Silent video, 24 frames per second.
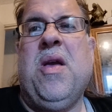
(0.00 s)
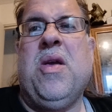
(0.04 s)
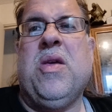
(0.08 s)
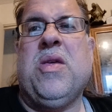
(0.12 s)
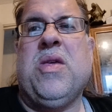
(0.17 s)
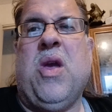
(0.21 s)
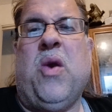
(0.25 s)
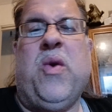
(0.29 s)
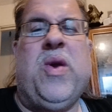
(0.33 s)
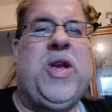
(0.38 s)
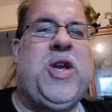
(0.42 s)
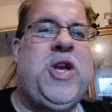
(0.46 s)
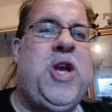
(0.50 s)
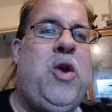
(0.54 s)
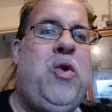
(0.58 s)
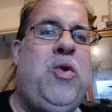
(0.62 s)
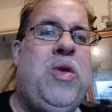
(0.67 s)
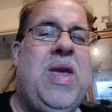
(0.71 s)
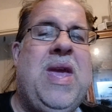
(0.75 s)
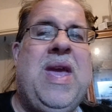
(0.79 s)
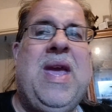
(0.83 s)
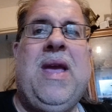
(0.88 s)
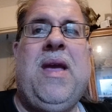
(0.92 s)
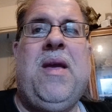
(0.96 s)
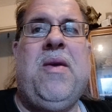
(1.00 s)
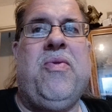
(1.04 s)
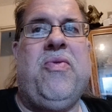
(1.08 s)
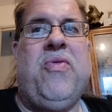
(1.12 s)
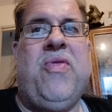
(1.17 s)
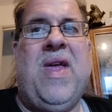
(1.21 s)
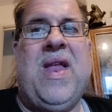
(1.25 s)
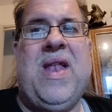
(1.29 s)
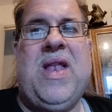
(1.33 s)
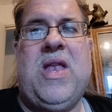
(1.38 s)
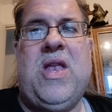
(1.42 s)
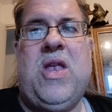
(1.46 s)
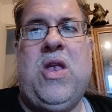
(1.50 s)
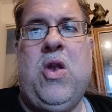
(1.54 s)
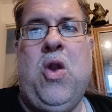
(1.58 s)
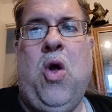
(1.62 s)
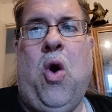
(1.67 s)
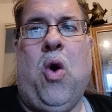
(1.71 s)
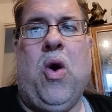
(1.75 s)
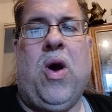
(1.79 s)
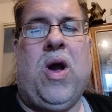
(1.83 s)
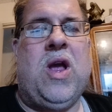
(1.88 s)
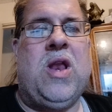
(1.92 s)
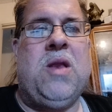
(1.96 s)
So in shooting, they're
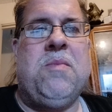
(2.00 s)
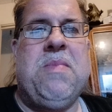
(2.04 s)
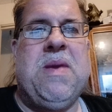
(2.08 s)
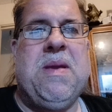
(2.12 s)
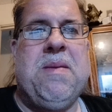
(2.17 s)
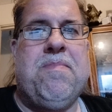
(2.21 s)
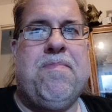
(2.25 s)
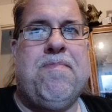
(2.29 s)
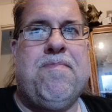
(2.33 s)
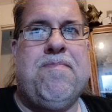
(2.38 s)
not going to be